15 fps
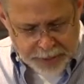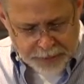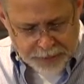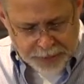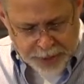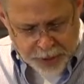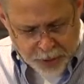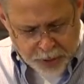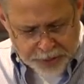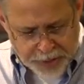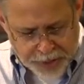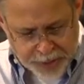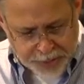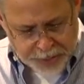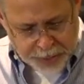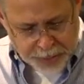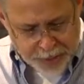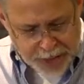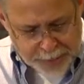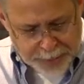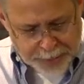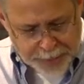But the earth yields
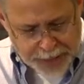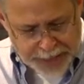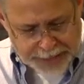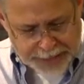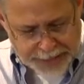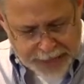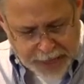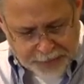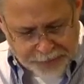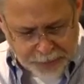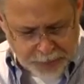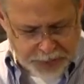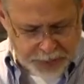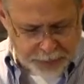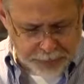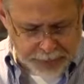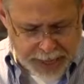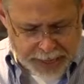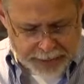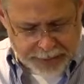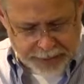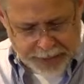crops by itself first the
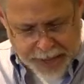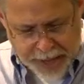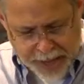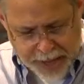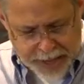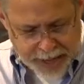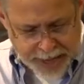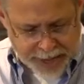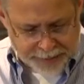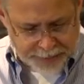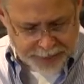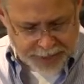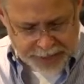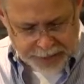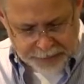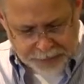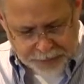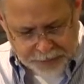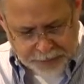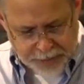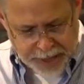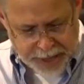blade, then the head, and after that the
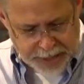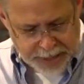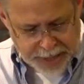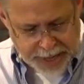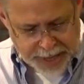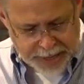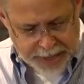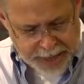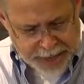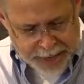full grain in the head.